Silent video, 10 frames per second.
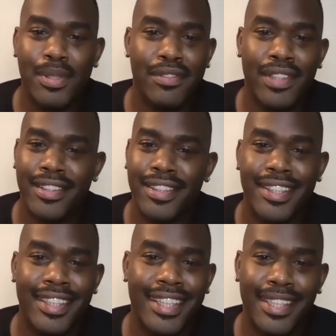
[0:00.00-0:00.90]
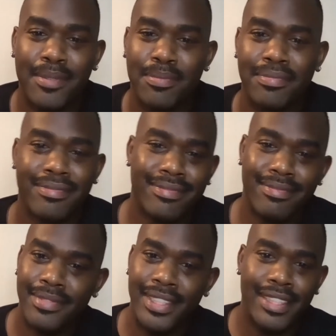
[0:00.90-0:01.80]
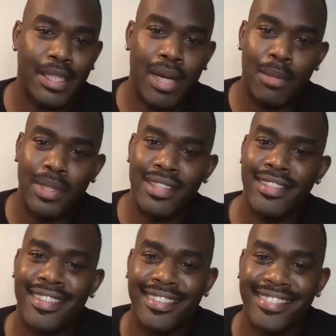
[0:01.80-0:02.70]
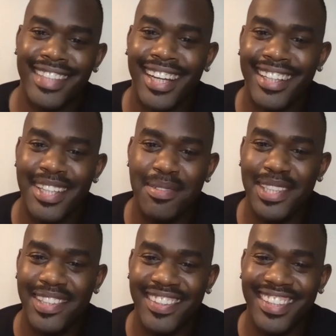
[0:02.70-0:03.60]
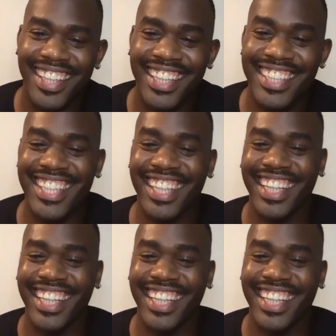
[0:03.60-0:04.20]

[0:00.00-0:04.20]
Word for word: of other um, dealy bobbies. Yeah, a couple of other things,